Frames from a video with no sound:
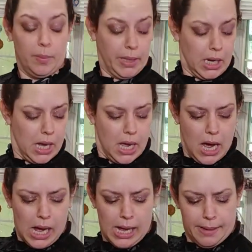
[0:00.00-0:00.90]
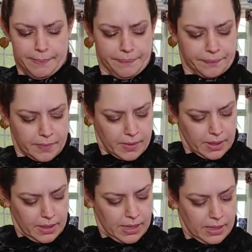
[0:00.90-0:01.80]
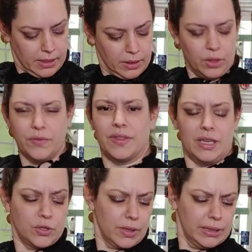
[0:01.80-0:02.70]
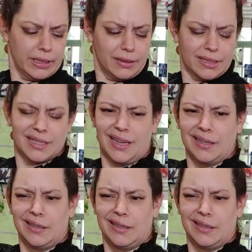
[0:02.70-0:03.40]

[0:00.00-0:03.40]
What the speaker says: But, and a little, these are a little snug.